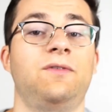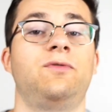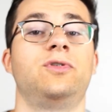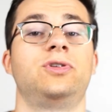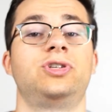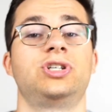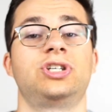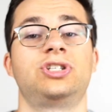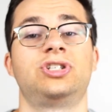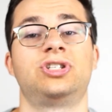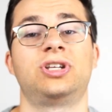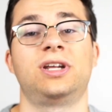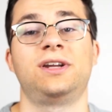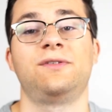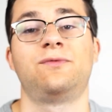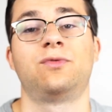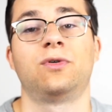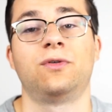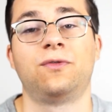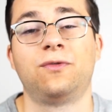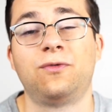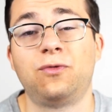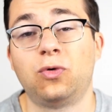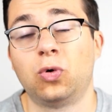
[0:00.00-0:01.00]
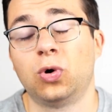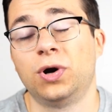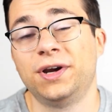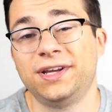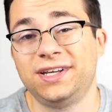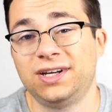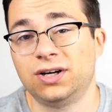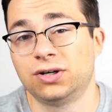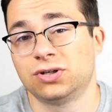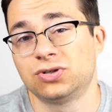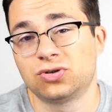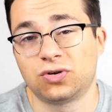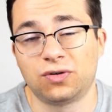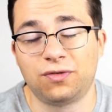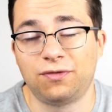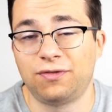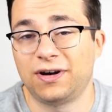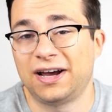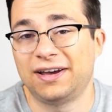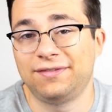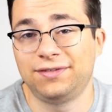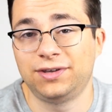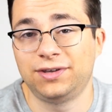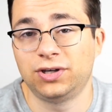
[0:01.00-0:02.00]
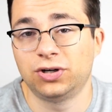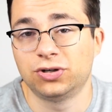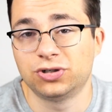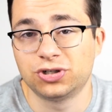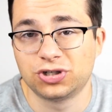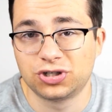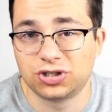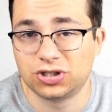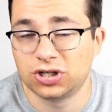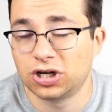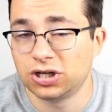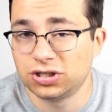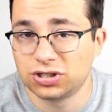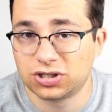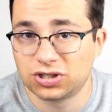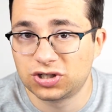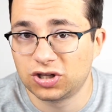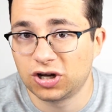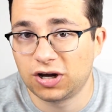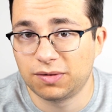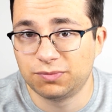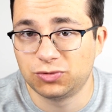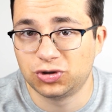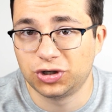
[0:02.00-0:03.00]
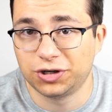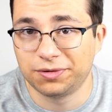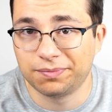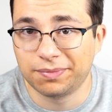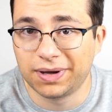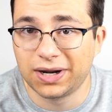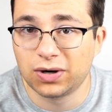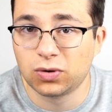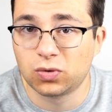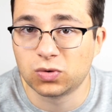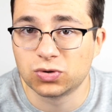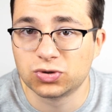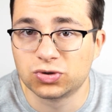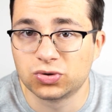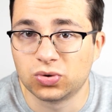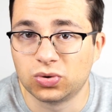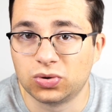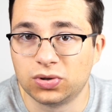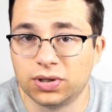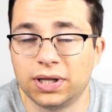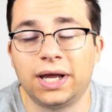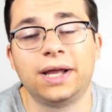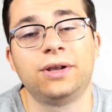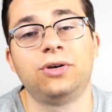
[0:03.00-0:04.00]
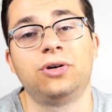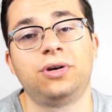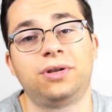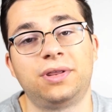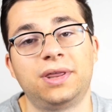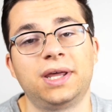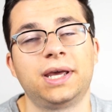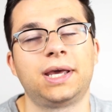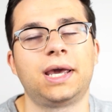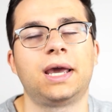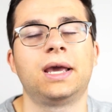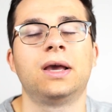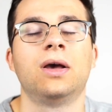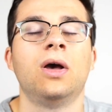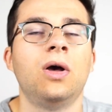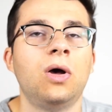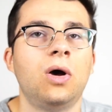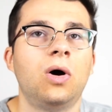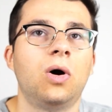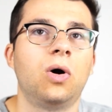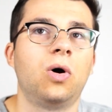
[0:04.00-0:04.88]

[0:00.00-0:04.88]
If you just study for four years or five years non-stop during medical school and you're thinking,